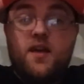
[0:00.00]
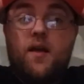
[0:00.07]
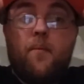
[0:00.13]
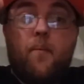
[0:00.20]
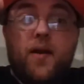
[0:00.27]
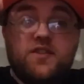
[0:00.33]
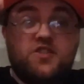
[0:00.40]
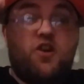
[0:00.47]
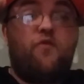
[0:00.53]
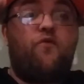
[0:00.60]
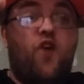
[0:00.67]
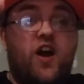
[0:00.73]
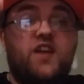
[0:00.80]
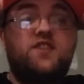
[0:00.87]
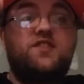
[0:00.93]
makes no
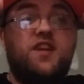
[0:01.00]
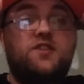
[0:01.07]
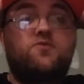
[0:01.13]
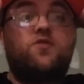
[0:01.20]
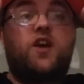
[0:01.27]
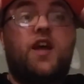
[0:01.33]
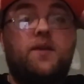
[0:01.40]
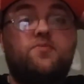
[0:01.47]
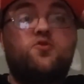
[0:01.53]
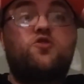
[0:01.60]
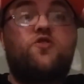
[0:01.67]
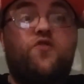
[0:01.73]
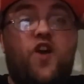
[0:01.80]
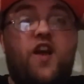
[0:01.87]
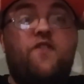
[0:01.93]
fucking sense when it comes to
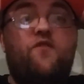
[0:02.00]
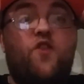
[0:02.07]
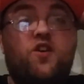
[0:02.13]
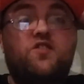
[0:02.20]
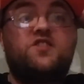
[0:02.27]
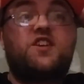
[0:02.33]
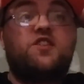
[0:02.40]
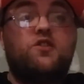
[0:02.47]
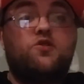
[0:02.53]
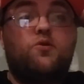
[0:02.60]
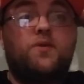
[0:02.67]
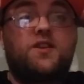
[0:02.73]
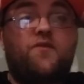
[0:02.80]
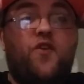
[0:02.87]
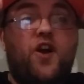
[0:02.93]
its fucking villains. I don't know
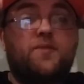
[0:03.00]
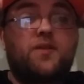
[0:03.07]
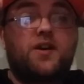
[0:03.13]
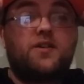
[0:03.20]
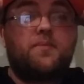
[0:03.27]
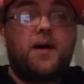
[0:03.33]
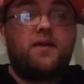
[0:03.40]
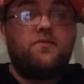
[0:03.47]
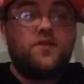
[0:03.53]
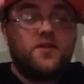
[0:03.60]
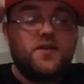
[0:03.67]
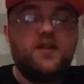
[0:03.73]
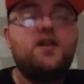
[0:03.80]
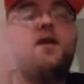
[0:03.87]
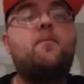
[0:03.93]
what the fuck I'm talking about.
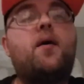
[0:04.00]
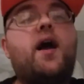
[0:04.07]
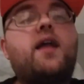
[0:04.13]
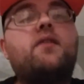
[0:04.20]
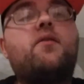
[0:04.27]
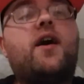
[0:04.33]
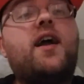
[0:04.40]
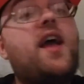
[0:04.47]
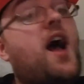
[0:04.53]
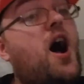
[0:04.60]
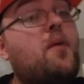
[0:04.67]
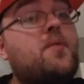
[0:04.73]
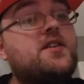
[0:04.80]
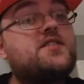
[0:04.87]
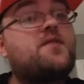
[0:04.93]
But anyway, I
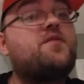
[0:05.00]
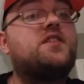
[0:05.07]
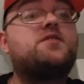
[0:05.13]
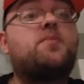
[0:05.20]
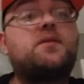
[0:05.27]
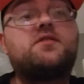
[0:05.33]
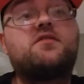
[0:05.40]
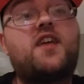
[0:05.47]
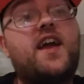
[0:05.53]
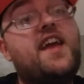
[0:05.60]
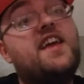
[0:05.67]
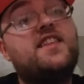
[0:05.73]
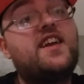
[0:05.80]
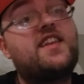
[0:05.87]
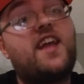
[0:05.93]
hope you guys have a nice one today.
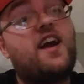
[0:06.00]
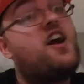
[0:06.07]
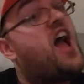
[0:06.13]
Take care.